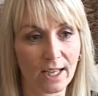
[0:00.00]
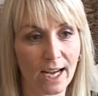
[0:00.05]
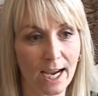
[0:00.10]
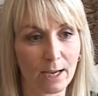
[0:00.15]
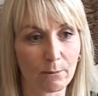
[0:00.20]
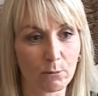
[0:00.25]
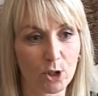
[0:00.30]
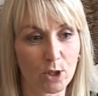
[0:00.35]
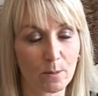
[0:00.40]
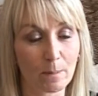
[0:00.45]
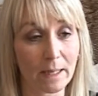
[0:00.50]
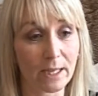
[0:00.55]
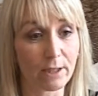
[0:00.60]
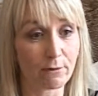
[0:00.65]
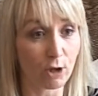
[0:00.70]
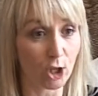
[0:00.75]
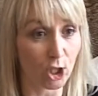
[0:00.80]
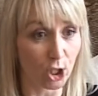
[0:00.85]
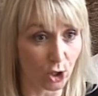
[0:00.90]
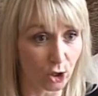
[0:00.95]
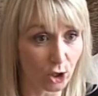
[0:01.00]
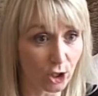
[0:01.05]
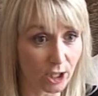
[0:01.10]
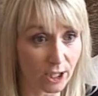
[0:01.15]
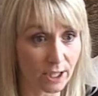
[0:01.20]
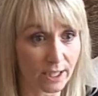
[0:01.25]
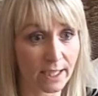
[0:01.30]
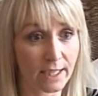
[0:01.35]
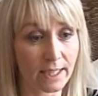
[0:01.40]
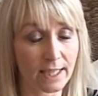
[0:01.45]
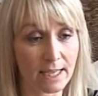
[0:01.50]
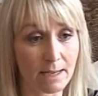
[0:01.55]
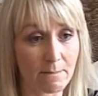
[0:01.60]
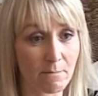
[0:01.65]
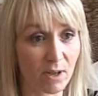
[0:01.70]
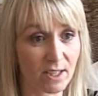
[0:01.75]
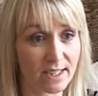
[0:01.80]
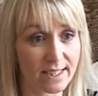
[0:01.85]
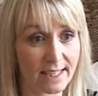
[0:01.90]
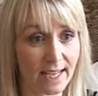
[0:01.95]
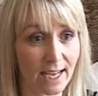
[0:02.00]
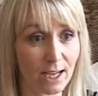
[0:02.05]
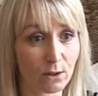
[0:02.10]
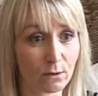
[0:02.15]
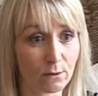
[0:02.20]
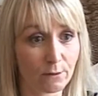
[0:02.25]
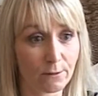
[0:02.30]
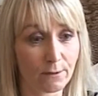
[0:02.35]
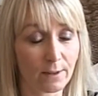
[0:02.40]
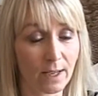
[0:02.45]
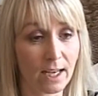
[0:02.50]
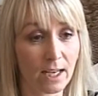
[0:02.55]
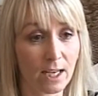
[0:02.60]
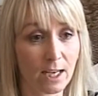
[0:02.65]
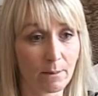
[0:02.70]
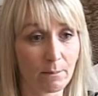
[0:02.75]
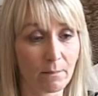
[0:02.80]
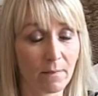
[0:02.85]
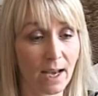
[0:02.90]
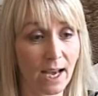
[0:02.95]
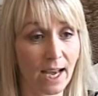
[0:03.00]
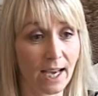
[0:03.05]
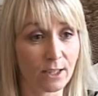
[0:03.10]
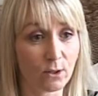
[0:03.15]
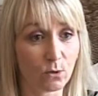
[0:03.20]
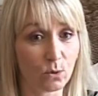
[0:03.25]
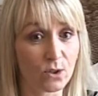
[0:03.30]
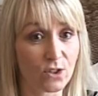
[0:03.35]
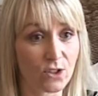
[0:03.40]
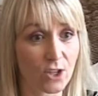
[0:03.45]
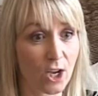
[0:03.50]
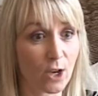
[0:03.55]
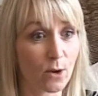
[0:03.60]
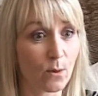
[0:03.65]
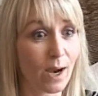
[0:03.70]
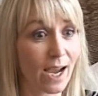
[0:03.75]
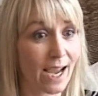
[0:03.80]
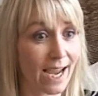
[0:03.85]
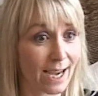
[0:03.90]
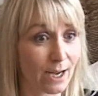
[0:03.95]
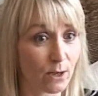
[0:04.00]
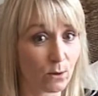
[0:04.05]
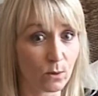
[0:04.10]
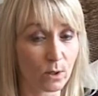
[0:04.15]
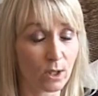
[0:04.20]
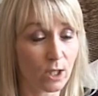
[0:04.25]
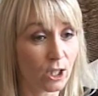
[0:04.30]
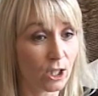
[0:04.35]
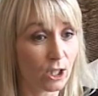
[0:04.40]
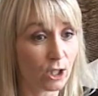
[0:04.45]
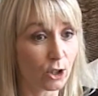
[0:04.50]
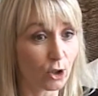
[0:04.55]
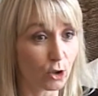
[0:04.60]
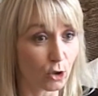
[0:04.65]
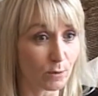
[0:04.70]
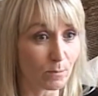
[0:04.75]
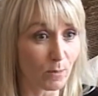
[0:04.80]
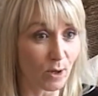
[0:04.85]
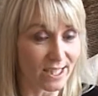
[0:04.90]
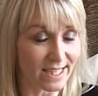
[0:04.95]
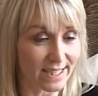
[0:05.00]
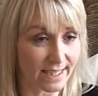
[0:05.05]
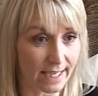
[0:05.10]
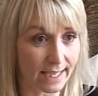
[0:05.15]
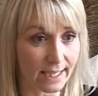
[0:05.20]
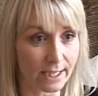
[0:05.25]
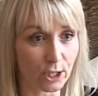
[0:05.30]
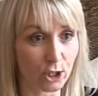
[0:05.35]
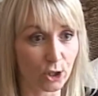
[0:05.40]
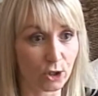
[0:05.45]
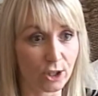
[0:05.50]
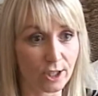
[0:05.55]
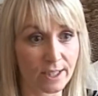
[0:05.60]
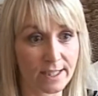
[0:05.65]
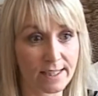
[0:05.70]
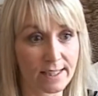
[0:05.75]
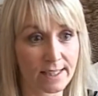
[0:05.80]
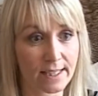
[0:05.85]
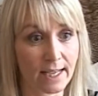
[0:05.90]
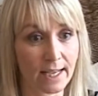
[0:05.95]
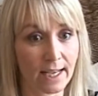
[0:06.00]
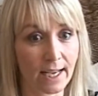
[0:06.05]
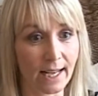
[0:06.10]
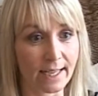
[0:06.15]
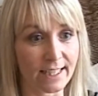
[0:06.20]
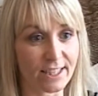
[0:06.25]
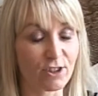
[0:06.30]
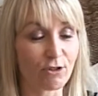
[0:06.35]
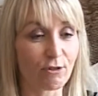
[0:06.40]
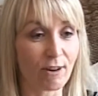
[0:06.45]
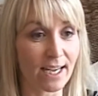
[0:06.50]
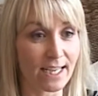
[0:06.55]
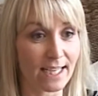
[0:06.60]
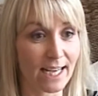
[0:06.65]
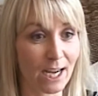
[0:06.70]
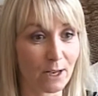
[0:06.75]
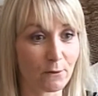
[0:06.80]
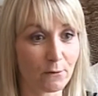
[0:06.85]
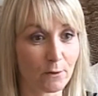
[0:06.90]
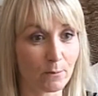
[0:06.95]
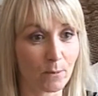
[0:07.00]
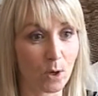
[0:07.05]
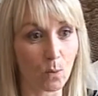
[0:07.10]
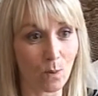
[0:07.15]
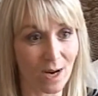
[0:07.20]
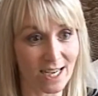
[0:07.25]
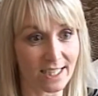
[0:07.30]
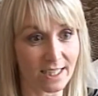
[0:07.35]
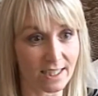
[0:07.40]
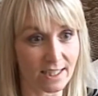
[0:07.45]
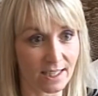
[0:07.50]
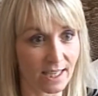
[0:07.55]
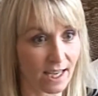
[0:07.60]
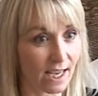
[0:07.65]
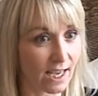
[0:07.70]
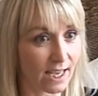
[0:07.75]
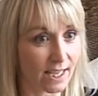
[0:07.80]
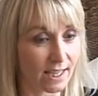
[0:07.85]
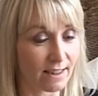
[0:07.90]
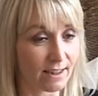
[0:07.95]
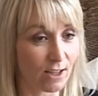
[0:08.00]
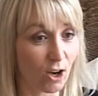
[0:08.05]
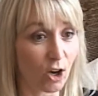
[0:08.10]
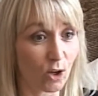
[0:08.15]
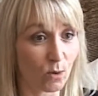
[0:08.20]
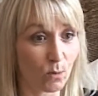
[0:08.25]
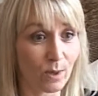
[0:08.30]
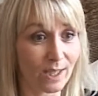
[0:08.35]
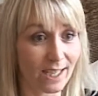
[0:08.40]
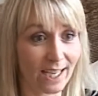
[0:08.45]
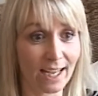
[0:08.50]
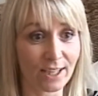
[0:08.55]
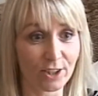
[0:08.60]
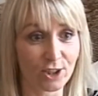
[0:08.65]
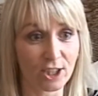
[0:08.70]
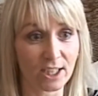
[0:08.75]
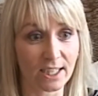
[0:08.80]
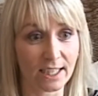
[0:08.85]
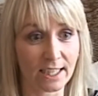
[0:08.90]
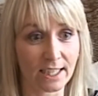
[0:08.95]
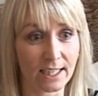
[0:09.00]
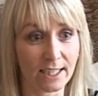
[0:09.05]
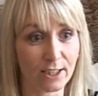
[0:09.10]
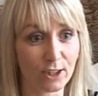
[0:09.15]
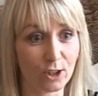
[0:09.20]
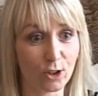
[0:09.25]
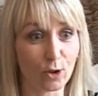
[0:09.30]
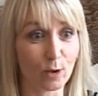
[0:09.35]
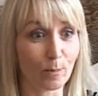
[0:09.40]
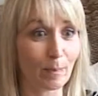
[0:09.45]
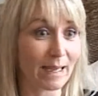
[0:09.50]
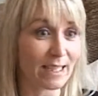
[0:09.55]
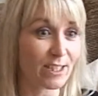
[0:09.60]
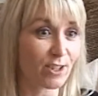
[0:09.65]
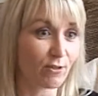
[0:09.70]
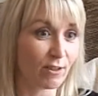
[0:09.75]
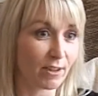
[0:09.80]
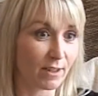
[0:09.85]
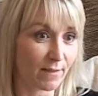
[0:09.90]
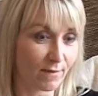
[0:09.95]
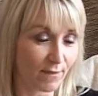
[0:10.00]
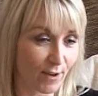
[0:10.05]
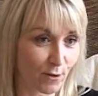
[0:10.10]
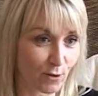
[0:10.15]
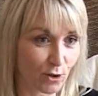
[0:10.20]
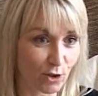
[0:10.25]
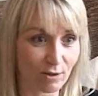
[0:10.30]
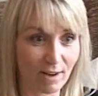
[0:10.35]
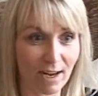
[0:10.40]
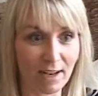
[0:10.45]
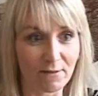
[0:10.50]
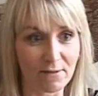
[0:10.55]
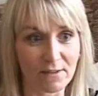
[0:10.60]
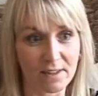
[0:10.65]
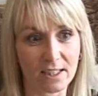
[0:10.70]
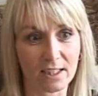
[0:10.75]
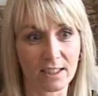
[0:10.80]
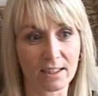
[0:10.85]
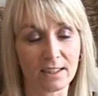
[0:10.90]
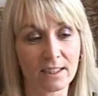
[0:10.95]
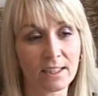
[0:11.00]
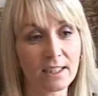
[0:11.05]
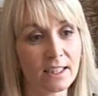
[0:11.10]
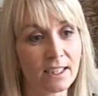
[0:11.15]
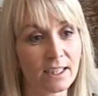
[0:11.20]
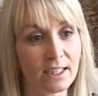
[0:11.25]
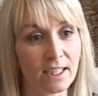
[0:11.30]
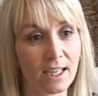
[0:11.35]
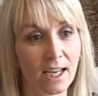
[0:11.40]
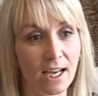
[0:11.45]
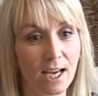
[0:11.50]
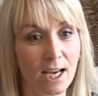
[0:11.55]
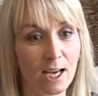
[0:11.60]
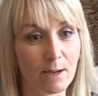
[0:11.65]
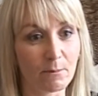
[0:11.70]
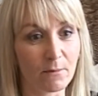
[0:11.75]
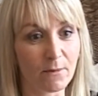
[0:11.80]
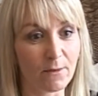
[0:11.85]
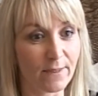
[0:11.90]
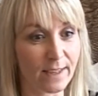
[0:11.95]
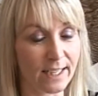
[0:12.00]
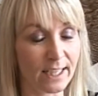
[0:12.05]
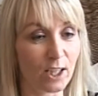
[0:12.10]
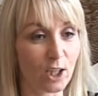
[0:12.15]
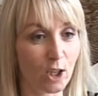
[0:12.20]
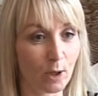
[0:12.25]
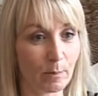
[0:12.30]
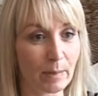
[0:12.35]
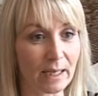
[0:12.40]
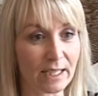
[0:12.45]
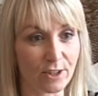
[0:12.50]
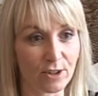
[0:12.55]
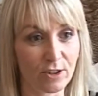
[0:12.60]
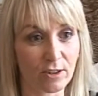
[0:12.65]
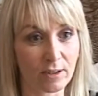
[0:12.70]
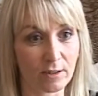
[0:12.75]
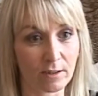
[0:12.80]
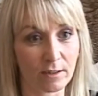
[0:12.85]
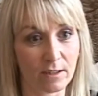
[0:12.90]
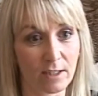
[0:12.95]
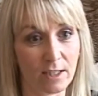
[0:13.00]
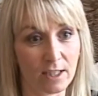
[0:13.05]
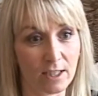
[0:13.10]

how much better I look in myself, and also how good my skin looks, and it's great now for my wedding day that I will actually look better on the photographs and feel a lot better